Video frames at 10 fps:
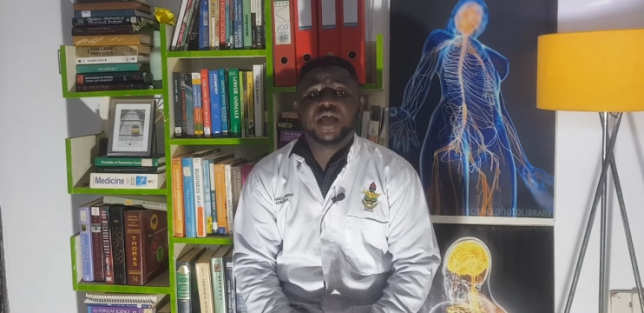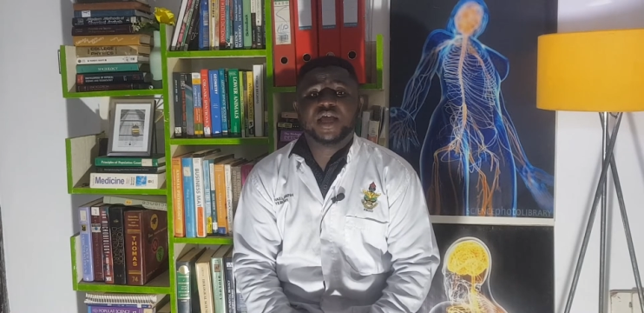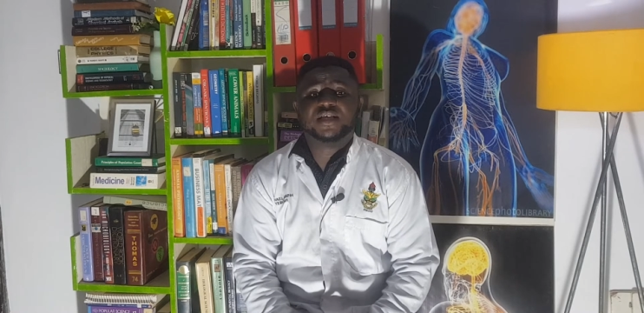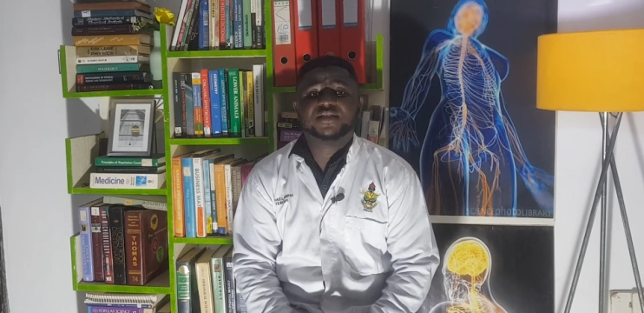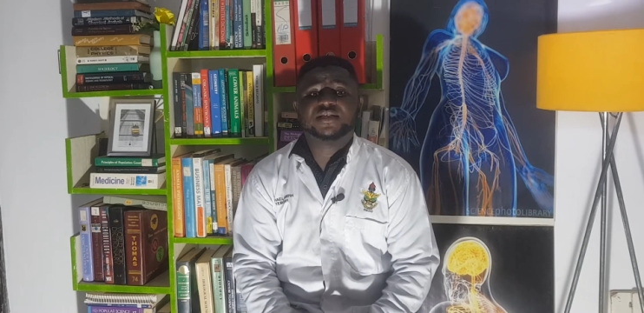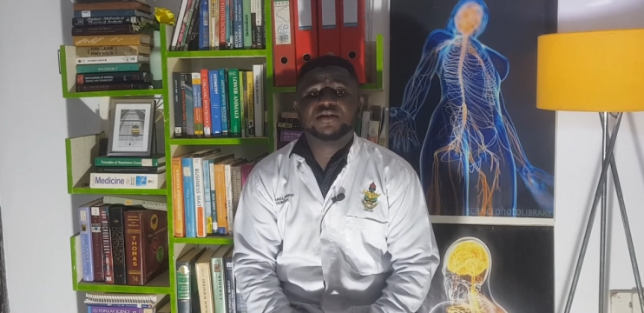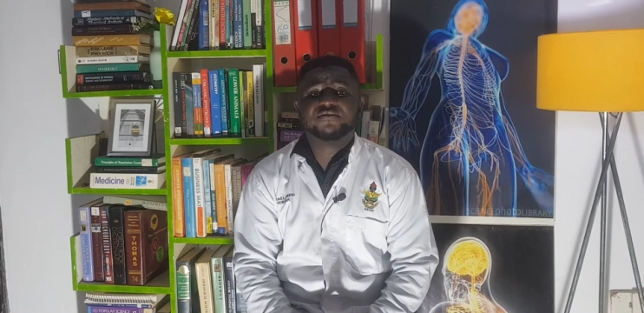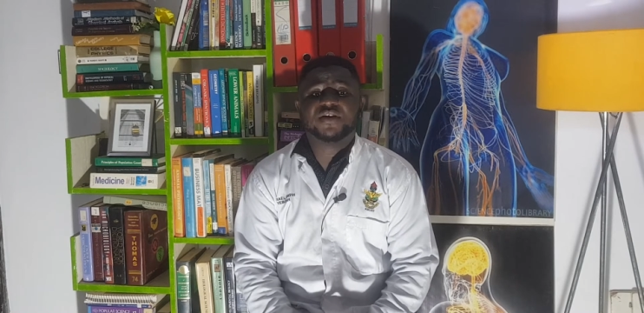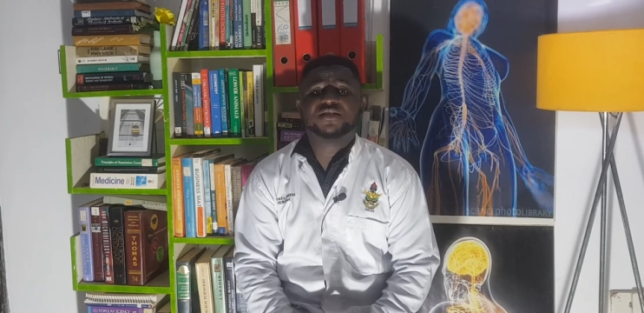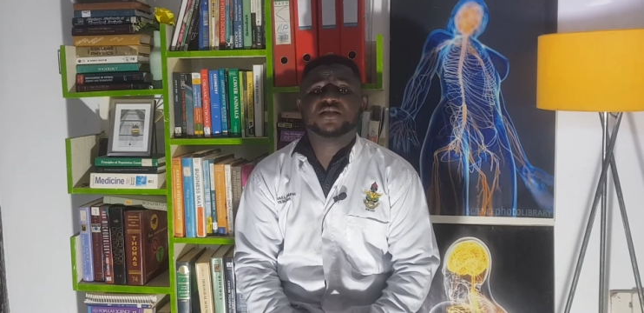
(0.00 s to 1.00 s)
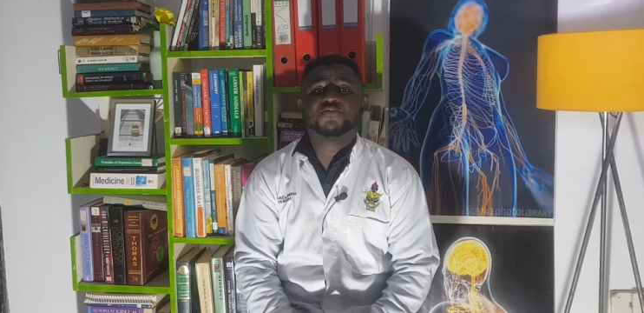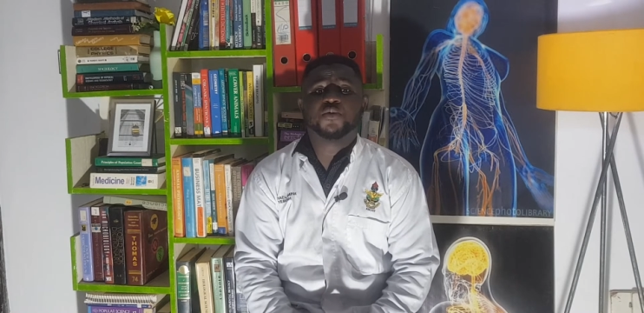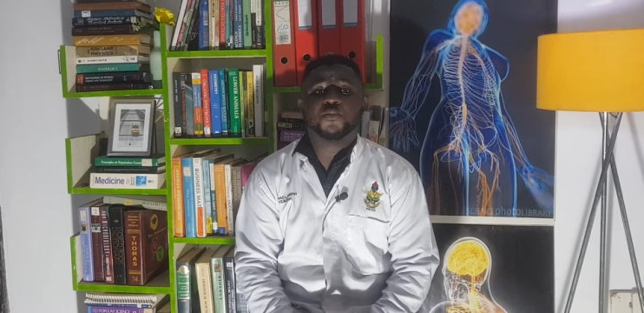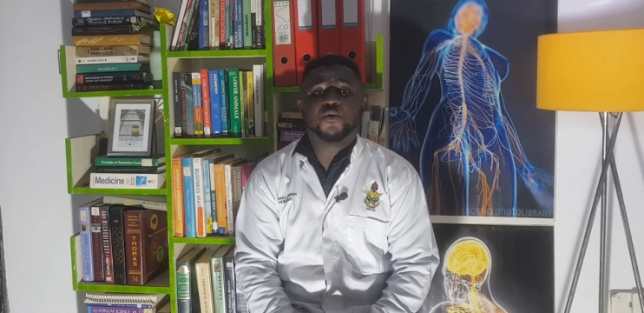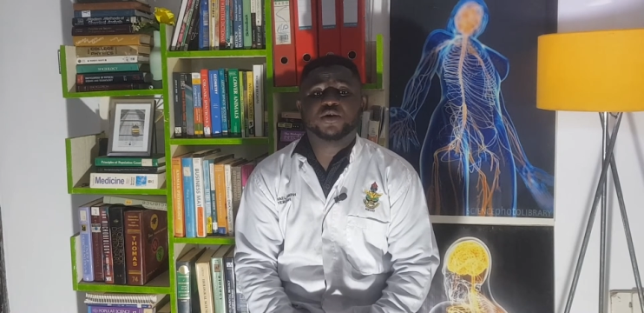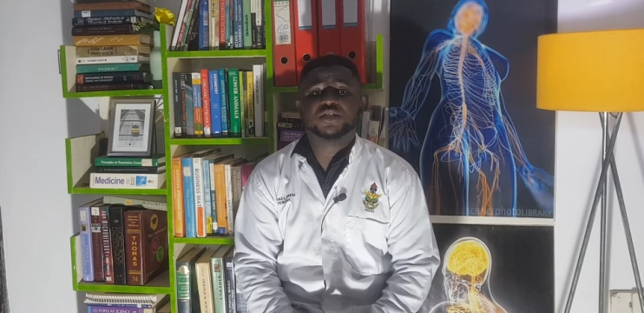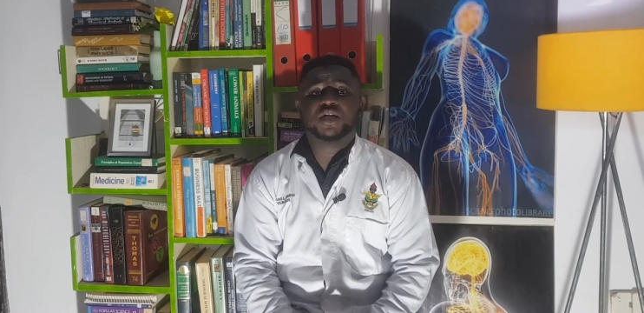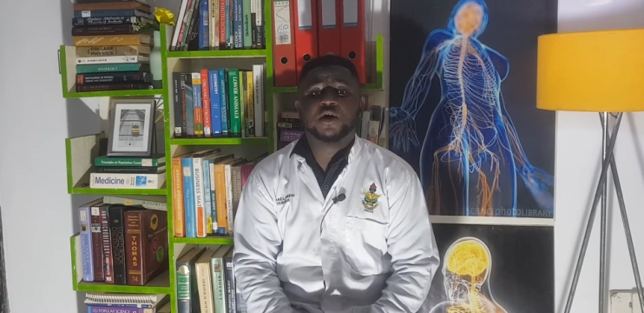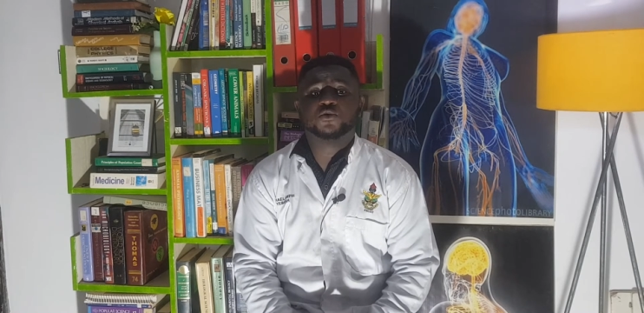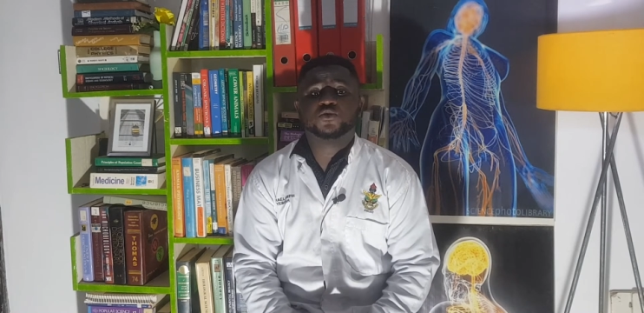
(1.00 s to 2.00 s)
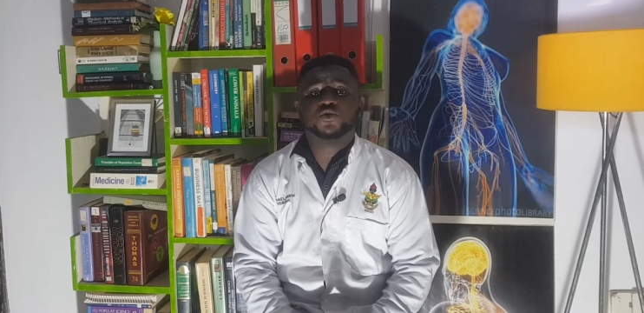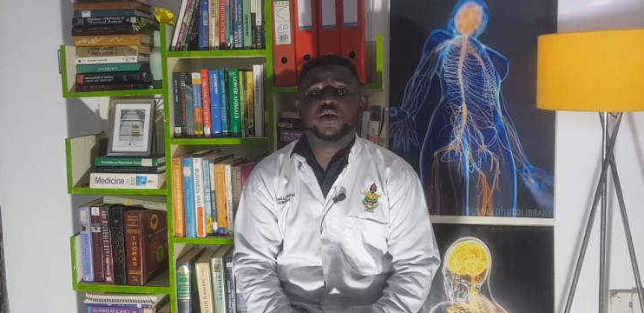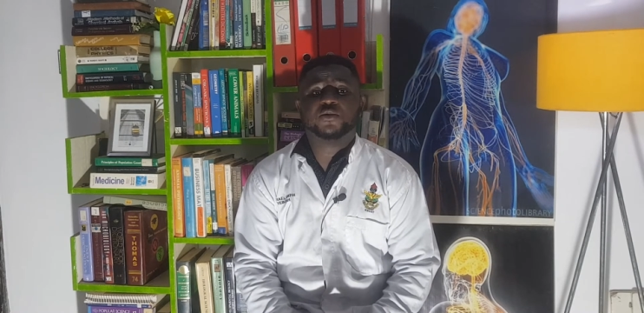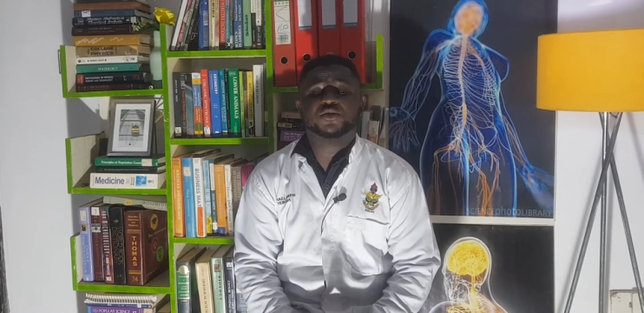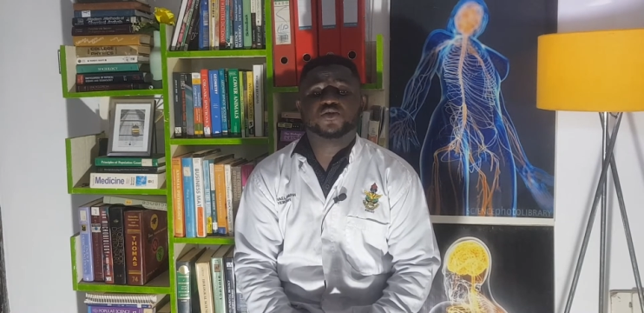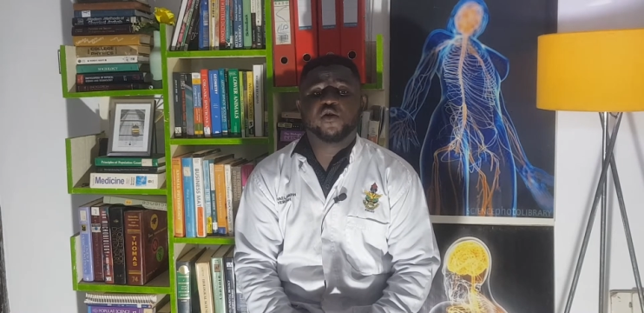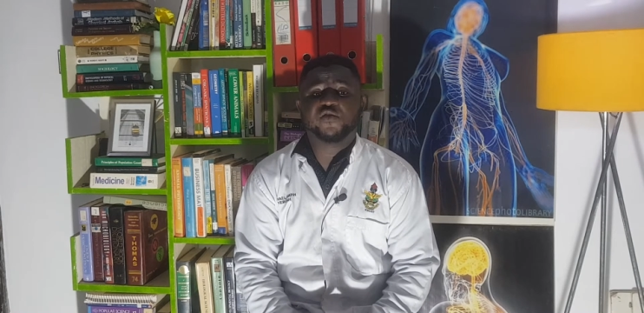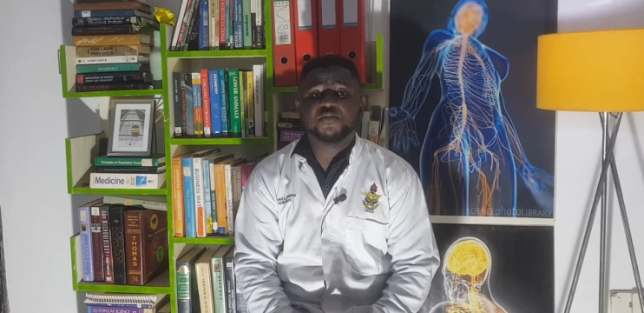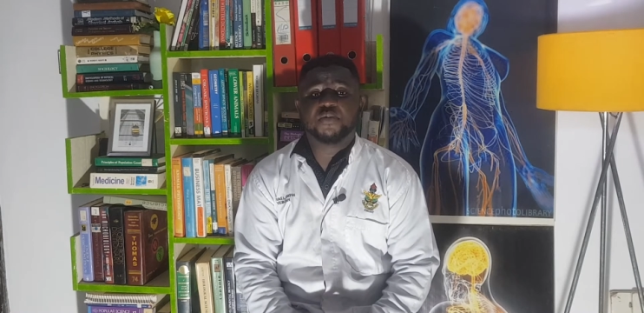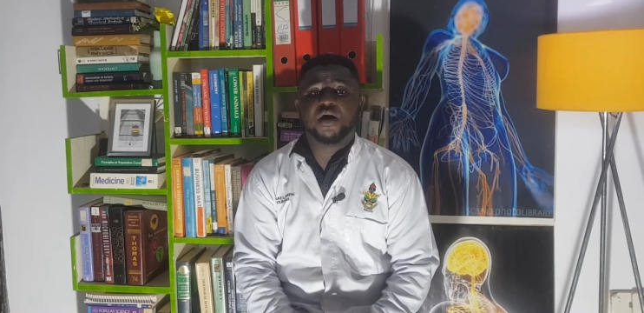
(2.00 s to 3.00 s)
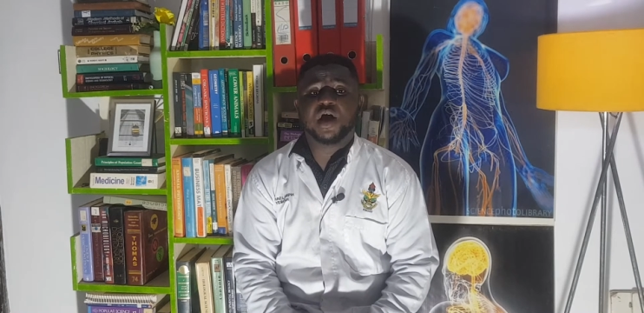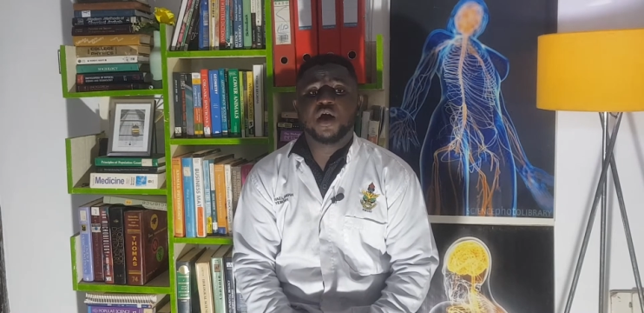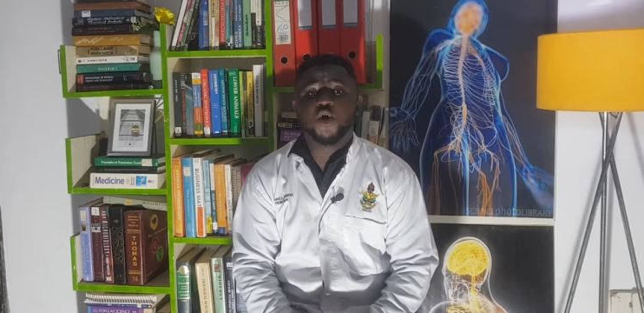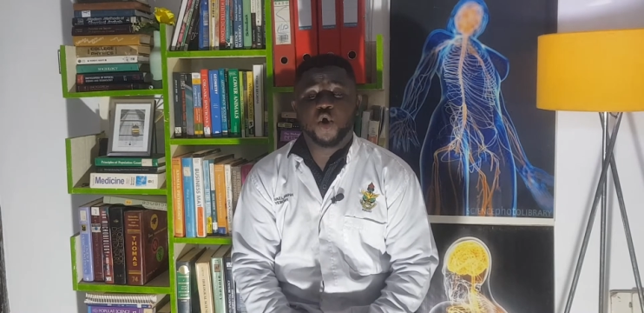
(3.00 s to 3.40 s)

is inversely proportional to the resolving power